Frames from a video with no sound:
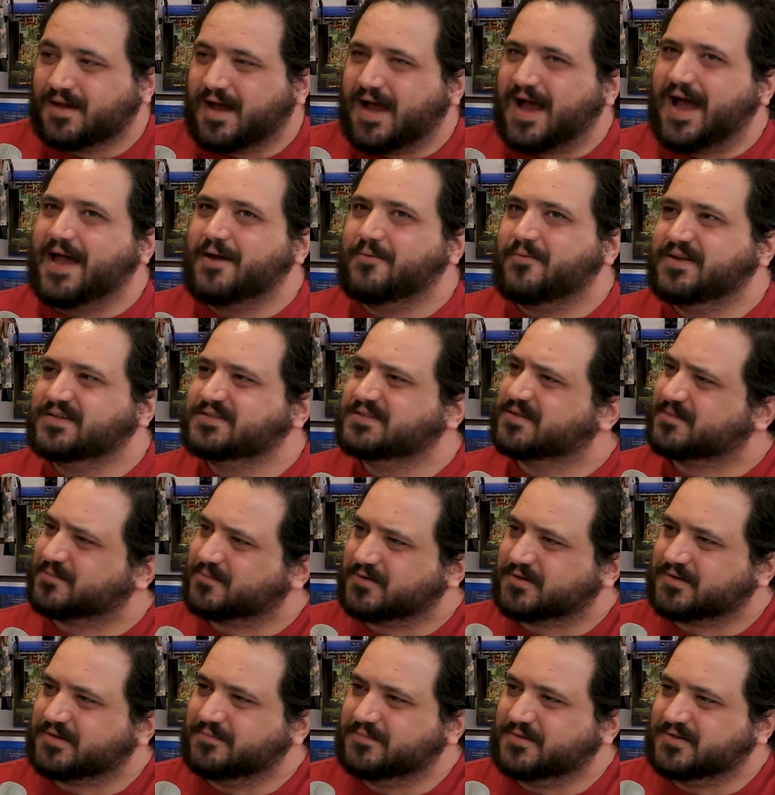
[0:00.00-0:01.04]
I went to the
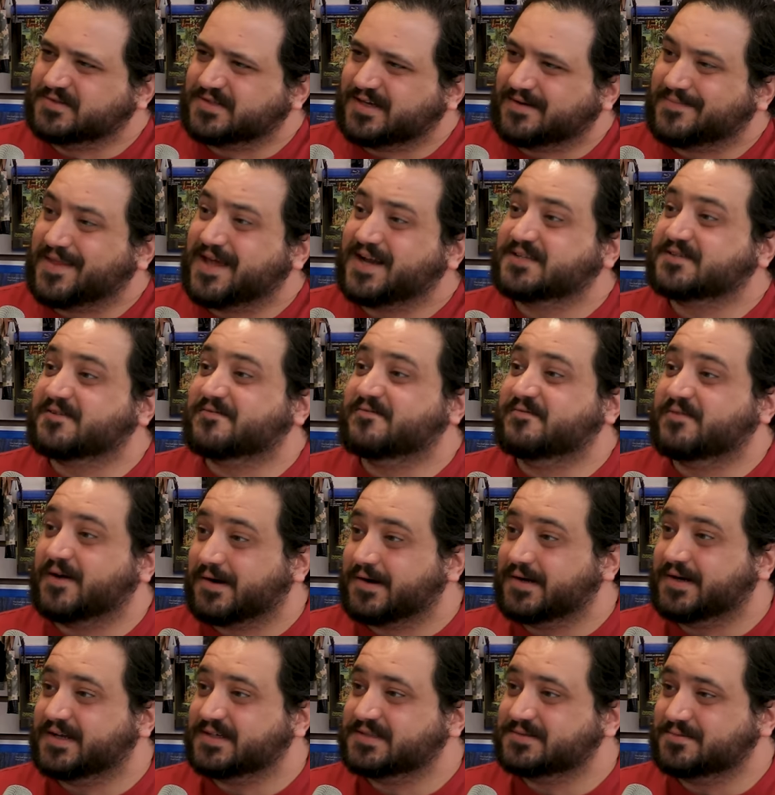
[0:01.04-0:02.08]
Brooklyn Museum. That is a
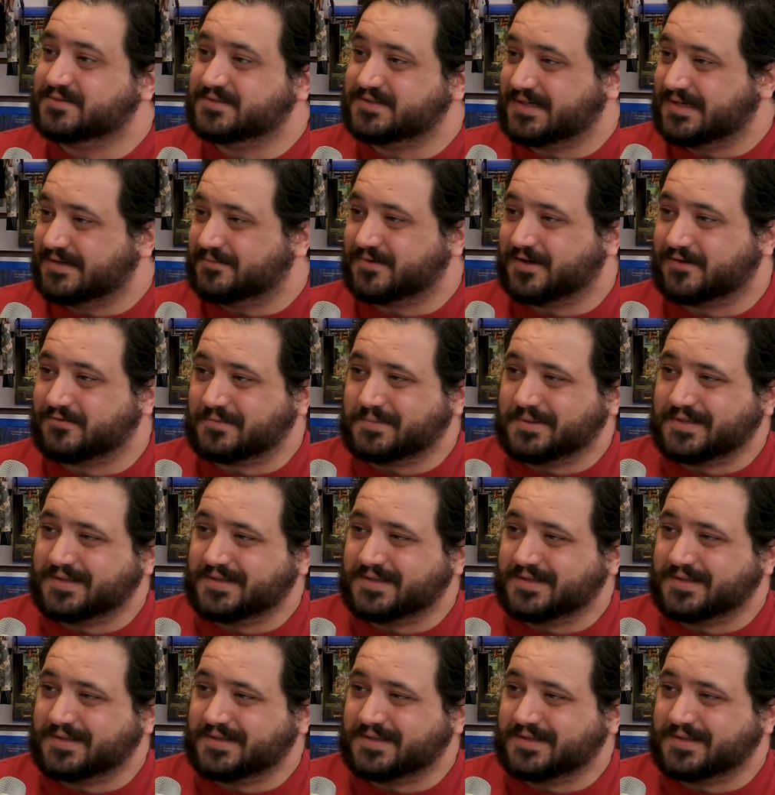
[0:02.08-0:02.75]
very nice museum. You ever